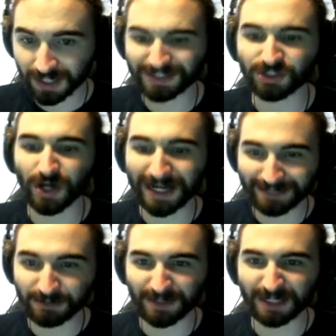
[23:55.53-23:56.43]
I need to try
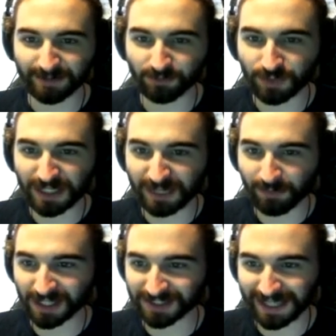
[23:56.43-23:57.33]
and keep as many people near my